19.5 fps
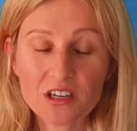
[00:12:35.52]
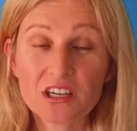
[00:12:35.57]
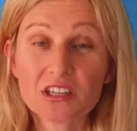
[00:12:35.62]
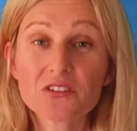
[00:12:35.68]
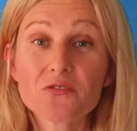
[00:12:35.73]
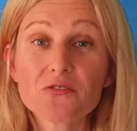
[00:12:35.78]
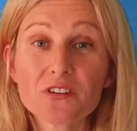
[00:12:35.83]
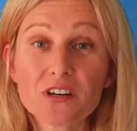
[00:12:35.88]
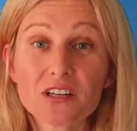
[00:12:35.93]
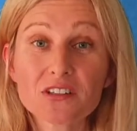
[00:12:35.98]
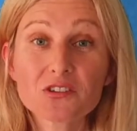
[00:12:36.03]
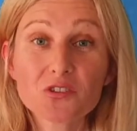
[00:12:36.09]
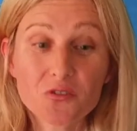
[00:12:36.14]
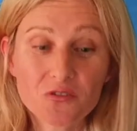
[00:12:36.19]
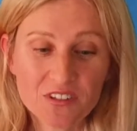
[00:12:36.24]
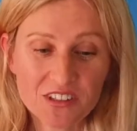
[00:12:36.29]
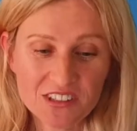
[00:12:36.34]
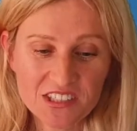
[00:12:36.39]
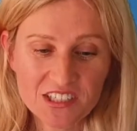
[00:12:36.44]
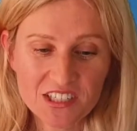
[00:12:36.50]
in front
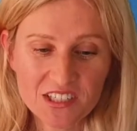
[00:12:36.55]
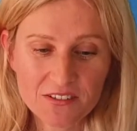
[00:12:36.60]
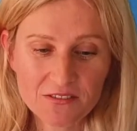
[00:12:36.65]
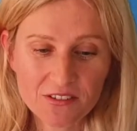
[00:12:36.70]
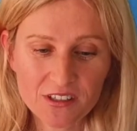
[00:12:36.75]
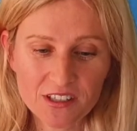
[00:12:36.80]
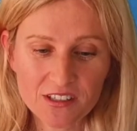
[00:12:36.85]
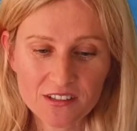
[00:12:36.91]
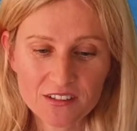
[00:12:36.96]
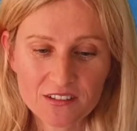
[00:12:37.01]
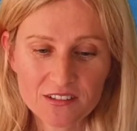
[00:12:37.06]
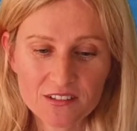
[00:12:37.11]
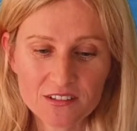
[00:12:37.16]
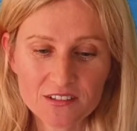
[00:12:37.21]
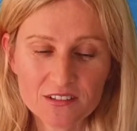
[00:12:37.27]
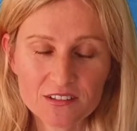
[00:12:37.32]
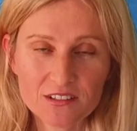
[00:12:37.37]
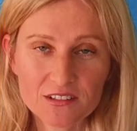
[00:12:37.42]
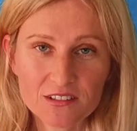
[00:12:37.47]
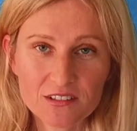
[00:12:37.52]
of the TV
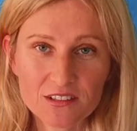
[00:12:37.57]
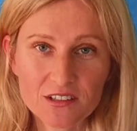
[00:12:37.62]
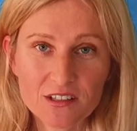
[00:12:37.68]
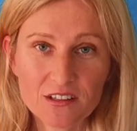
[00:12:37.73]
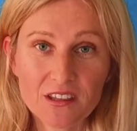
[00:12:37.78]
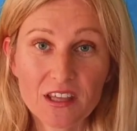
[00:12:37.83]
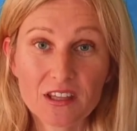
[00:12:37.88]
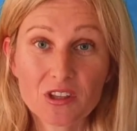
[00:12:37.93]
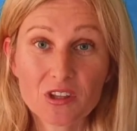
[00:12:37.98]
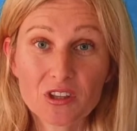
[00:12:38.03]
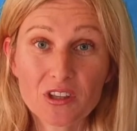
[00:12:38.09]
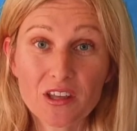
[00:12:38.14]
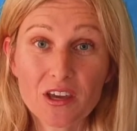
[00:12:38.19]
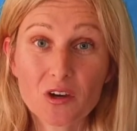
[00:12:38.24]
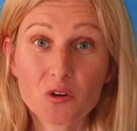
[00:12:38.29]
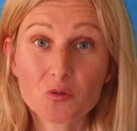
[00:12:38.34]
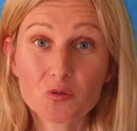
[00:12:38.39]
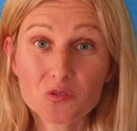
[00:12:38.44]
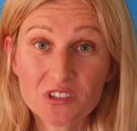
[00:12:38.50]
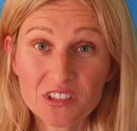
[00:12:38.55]
that they
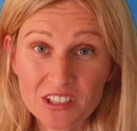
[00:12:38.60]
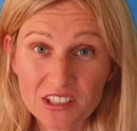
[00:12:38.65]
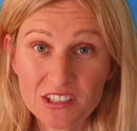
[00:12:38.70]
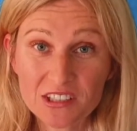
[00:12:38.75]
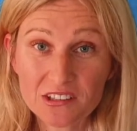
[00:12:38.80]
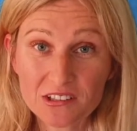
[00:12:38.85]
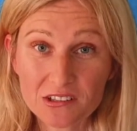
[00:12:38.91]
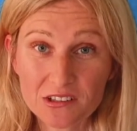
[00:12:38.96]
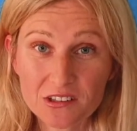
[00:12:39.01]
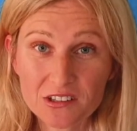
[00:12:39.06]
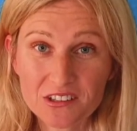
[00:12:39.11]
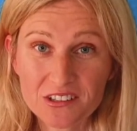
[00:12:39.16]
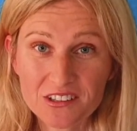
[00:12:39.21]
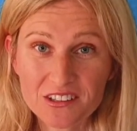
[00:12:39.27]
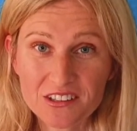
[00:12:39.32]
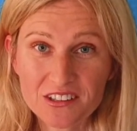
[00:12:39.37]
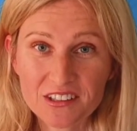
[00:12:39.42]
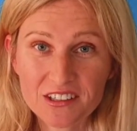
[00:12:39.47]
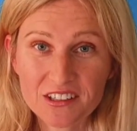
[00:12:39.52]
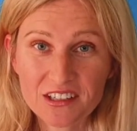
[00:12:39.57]
could heal
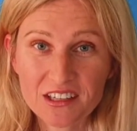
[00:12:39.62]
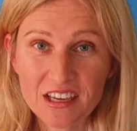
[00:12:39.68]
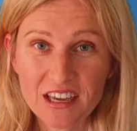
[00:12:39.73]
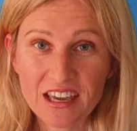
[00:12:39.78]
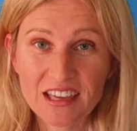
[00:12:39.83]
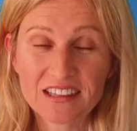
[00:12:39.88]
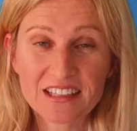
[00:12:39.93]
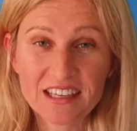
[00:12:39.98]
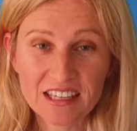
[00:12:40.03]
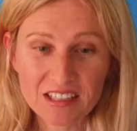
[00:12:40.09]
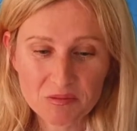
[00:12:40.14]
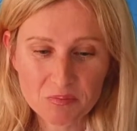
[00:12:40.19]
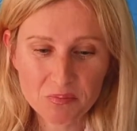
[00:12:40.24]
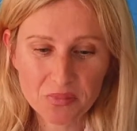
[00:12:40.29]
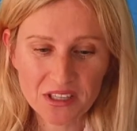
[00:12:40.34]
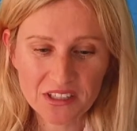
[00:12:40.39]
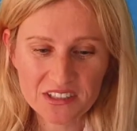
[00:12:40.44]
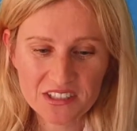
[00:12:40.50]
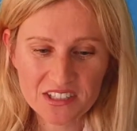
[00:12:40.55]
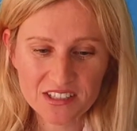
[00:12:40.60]
and get
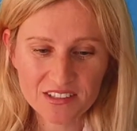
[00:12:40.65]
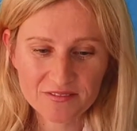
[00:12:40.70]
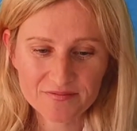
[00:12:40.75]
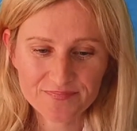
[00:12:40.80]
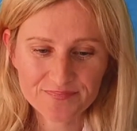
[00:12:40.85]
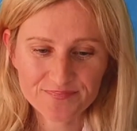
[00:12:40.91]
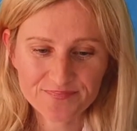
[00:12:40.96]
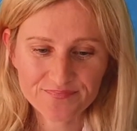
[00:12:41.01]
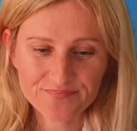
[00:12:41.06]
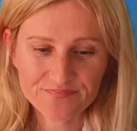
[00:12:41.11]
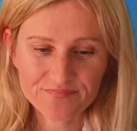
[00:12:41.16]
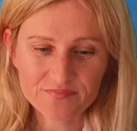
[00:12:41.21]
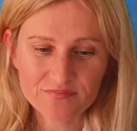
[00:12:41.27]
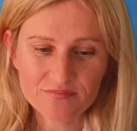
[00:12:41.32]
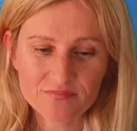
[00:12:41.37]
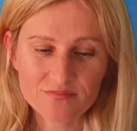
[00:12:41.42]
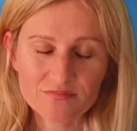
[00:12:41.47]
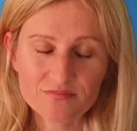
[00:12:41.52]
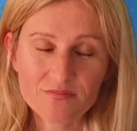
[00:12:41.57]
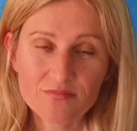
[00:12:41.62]
better.
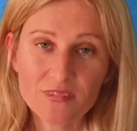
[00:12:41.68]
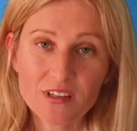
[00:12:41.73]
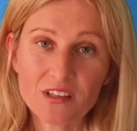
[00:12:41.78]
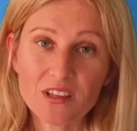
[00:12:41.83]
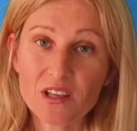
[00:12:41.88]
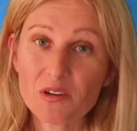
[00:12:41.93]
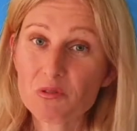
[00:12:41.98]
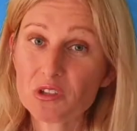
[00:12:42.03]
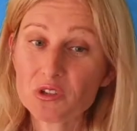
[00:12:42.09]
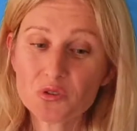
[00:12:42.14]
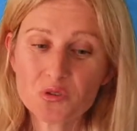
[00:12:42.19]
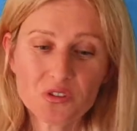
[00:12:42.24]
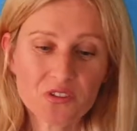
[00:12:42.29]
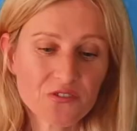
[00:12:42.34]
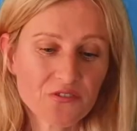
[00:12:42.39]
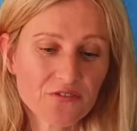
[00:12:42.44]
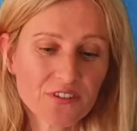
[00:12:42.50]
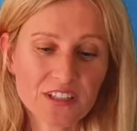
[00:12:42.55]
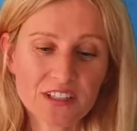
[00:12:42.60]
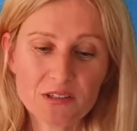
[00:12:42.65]
They were
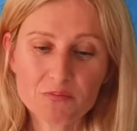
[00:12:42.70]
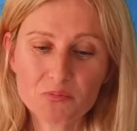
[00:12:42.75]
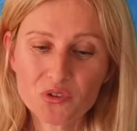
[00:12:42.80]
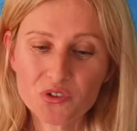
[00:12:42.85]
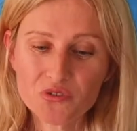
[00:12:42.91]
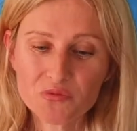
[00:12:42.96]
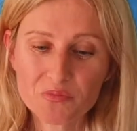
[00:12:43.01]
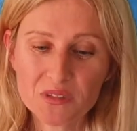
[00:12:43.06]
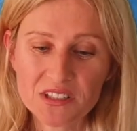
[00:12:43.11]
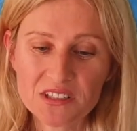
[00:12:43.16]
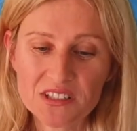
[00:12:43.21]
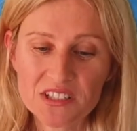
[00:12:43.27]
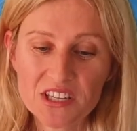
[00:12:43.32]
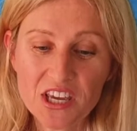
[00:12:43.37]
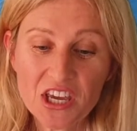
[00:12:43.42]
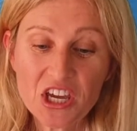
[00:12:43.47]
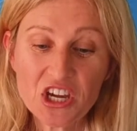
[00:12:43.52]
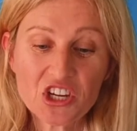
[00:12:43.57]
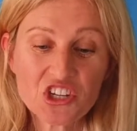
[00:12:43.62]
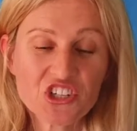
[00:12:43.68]
doing funny movements,
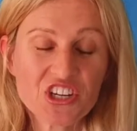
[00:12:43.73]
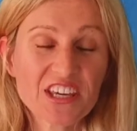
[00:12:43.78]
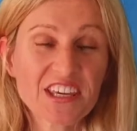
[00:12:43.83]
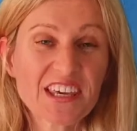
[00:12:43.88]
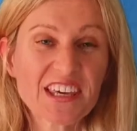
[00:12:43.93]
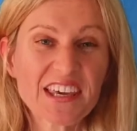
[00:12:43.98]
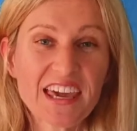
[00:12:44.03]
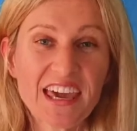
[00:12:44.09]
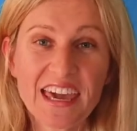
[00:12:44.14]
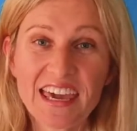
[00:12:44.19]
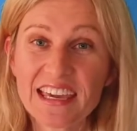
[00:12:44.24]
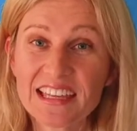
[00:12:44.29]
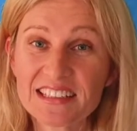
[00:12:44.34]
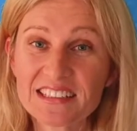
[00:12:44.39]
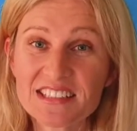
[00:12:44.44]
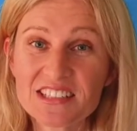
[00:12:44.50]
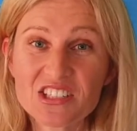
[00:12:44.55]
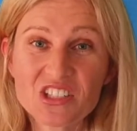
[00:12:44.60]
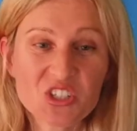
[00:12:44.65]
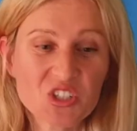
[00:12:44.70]
shaking
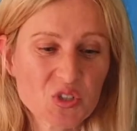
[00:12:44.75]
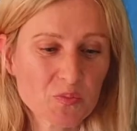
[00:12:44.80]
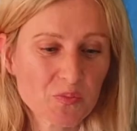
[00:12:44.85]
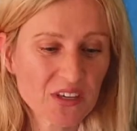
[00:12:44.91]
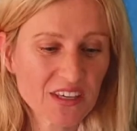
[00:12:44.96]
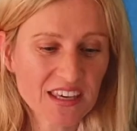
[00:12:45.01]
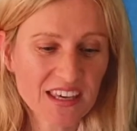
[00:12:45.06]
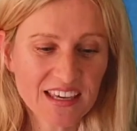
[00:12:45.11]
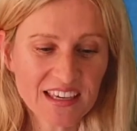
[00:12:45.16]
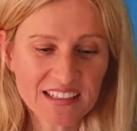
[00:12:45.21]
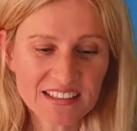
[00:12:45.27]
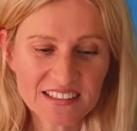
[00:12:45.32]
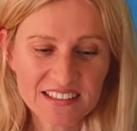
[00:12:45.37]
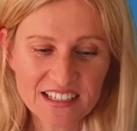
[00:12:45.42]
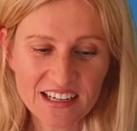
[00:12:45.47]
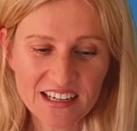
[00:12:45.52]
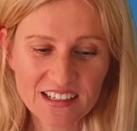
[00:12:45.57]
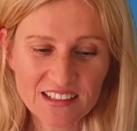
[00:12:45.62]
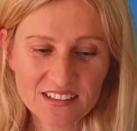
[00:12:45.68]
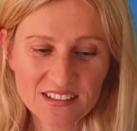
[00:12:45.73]
hands, speaking in
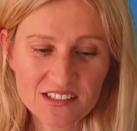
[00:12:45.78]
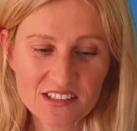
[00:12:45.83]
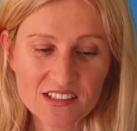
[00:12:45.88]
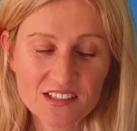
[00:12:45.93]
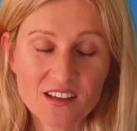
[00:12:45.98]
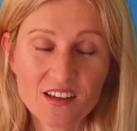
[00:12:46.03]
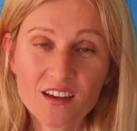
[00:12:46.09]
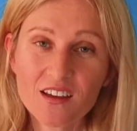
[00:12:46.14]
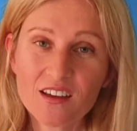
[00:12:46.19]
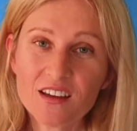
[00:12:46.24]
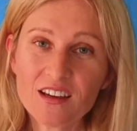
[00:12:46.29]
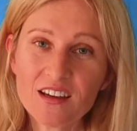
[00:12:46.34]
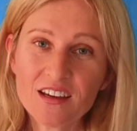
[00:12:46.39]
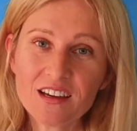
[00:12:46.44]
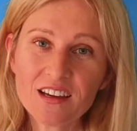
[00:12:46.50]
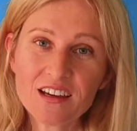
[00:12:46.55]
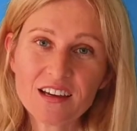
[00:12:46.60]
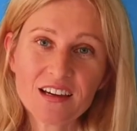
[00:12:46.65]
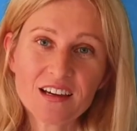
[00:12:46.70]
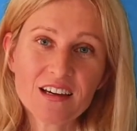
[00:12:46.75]
tongues.
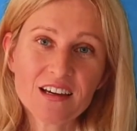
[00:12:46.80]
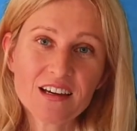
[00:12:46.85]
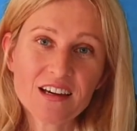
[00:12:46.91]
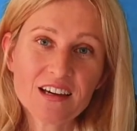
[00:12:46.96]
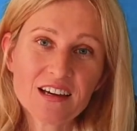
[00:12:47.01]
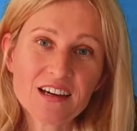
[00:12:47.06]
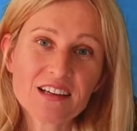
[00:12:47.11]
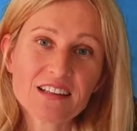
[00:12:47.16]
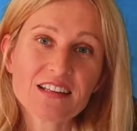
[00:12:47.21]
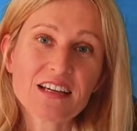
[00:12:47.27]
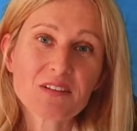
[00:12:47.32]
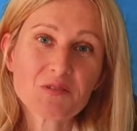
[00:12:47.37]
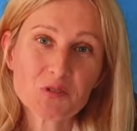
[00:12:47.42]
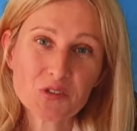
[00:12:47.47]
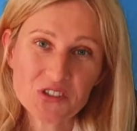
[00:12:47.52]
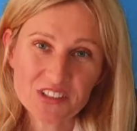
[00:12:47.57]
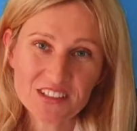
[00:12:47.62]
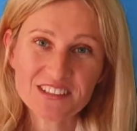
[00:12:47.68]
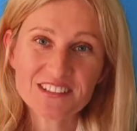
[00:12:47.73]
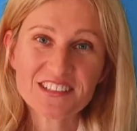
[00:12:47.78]
That
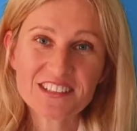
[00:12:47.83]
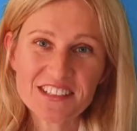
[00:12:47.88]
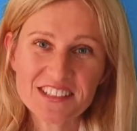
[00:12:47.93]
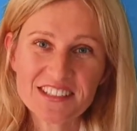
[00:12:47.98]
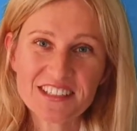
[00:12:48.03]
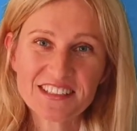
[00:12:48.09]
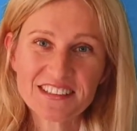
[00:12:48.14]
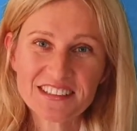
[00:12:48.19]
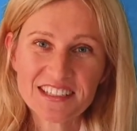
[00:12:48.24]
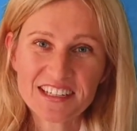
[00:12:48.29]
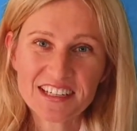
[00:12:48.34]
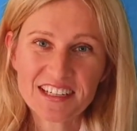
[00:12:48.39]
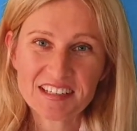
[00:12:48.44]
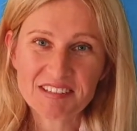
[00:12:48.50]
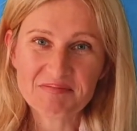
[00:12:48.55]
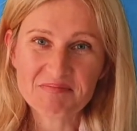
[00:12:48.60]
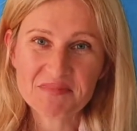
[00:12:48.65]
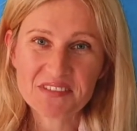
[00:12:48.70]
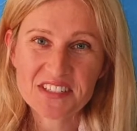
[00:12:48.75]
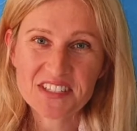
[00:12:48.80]
was interesting
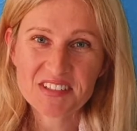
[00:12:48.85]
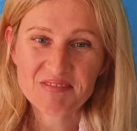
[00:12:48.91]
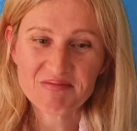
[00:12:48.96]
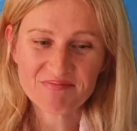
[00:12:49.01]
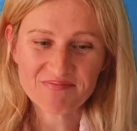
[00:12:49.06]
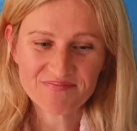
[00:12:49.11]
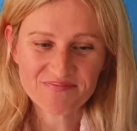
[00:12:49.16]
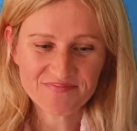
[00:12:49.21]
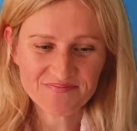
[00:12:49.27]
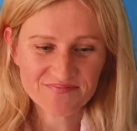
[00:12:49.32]
times.